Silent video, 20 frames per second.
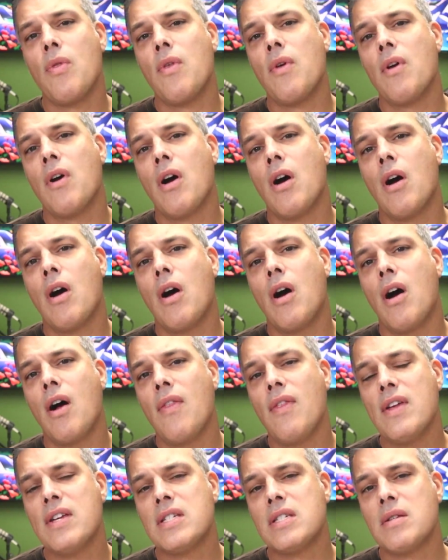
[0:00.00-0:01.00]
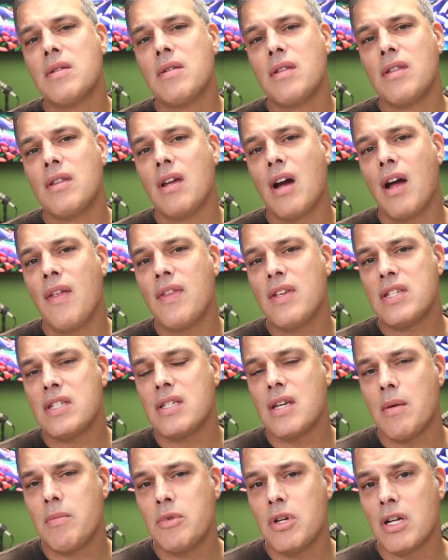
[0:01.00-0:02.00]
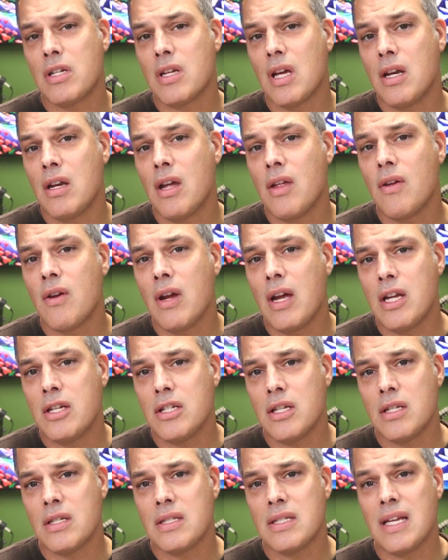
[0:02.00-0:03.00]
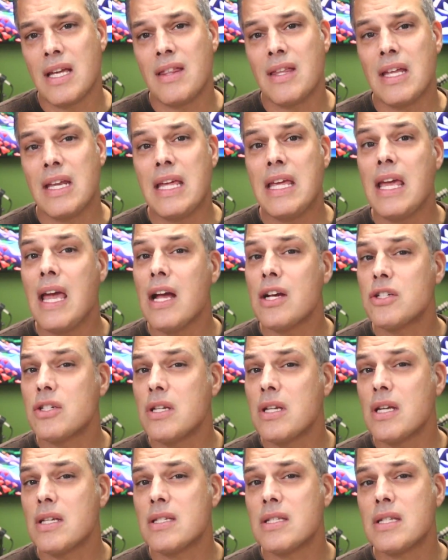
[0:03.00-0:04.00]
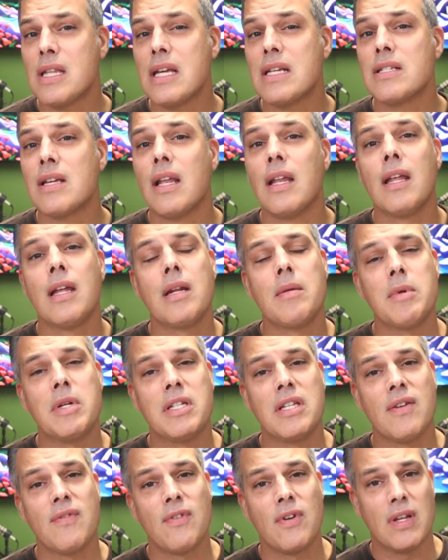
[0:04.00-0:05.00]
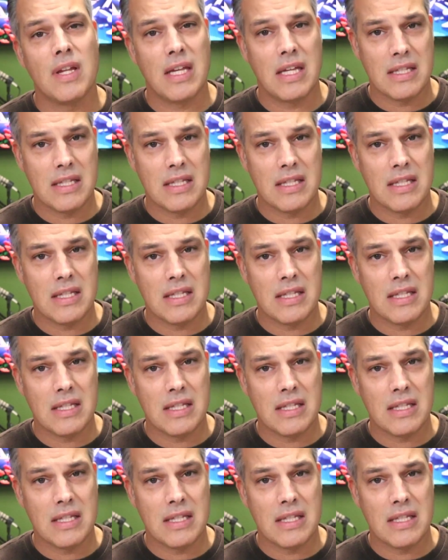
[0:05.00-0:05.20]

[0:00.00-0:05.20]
on this subject, another agent said that he actually does things a little bit differently.